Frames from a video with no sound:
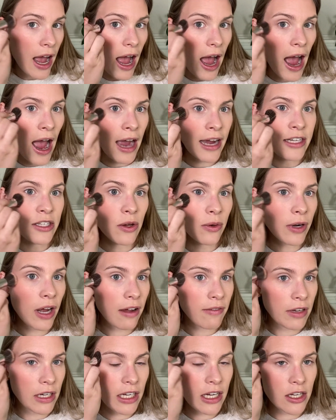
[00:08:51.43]
I don't
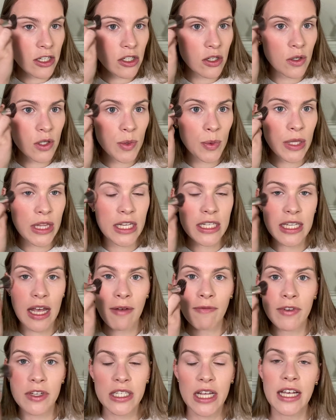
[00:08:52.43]
have any issues with this
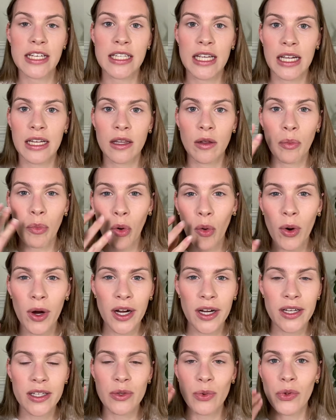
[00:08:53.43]
emphasizing the
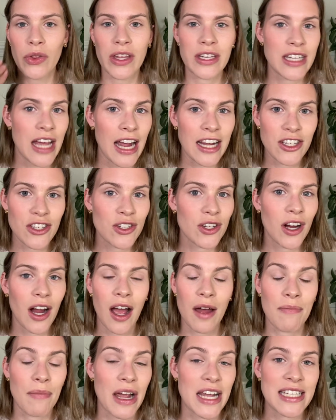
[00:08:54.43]
pores or the texture
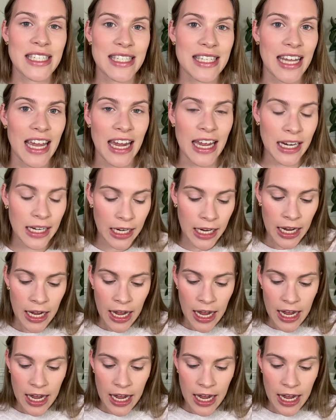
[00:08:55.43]
on my skin.